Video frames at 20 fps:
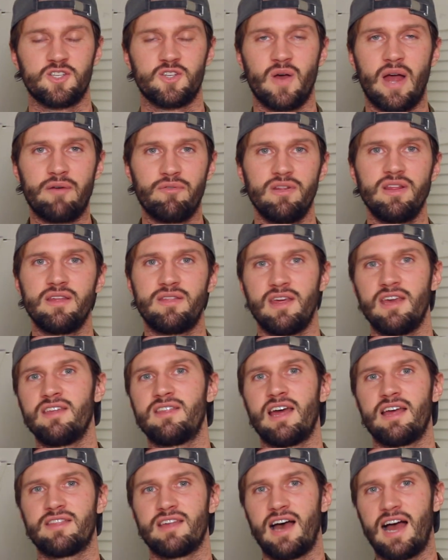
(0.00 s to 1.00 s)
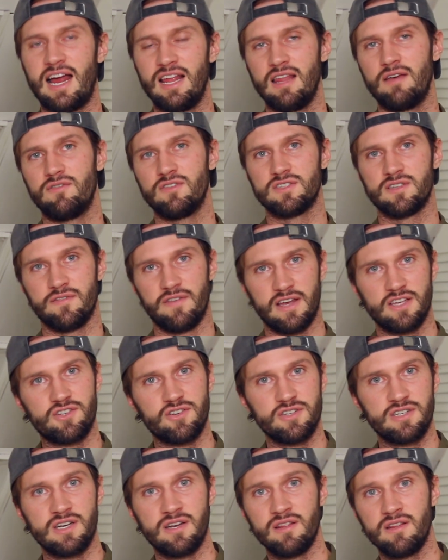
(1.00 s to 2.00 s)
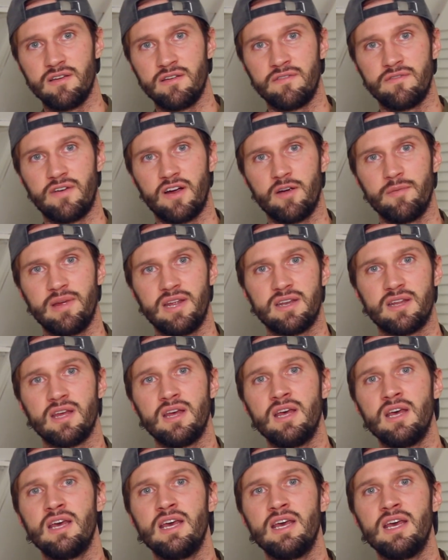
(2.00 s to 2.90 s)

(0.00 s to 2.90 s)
So I really think that the high levels of estrogen in the environment,